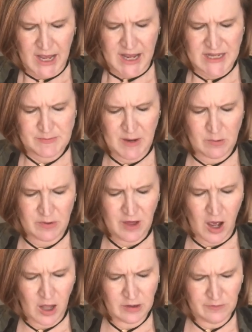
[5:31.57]
It's made with
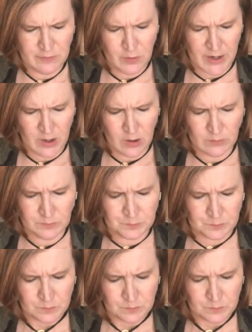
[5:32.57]
olive oil